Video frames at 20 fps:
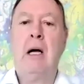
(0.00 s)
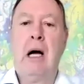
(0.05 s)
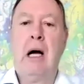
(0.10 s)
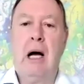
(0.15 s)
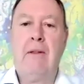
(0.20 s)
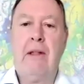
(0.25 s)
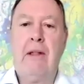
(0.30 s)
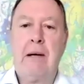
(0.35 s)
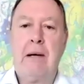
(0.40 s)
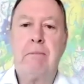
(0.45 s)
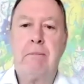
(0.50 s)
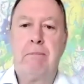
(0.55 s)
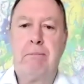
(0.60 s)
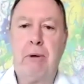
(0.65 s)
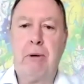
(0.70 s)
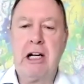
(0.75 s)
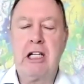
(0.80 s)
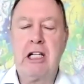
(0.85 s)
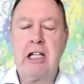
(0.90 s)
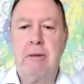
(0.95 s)
and that
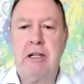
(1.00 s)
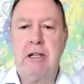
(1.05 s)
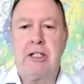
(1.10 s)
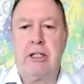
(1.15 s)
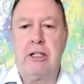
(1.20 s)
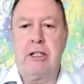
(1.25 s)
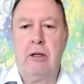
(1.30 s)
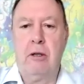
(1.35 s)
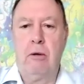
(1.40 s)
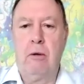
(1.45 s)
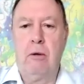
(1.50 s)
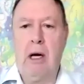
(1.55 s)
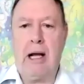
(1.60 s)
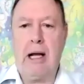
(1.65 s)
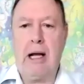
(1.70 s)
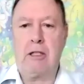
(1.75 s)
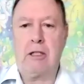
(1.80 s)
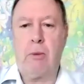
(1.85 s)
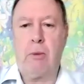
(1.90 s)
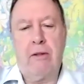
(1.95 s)
brings me to, I
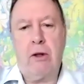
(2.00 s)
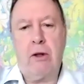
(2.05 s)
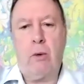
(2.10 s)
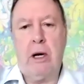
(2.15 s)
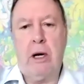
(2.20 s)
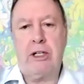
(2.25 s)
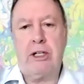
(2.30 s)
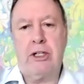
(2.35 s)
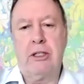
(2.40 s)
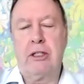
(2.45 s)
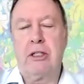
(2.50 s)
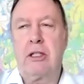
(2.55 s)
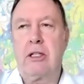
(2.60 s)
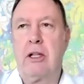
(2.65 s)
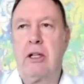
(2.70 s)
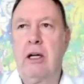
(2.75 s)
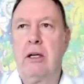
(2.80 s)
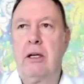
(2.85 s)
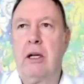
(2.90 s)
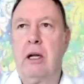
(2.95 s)
guess, one of the questions
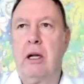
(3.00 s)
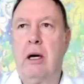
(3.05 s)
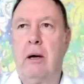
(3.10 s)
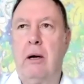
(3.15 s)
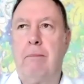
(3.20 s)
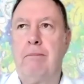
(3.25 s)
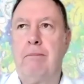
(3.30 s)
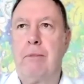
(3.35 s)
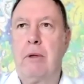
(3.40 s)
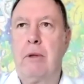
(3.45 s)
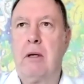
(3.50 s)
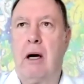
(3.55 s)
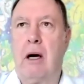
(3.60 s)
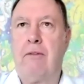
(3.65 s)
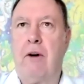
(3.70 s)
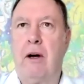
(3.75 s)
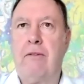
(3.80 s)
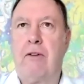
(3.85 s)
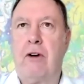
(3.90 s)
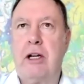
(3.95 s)
that I
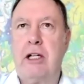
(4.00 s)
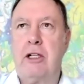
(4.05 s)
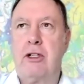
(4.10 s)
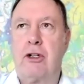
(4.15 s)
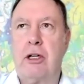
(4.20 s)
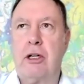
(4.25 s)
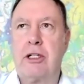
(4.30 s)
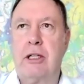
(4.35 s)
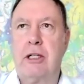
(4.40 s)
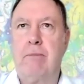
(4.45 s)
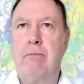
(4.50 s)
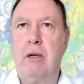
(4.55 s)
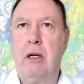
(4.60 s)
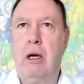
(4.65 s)
find very interesting,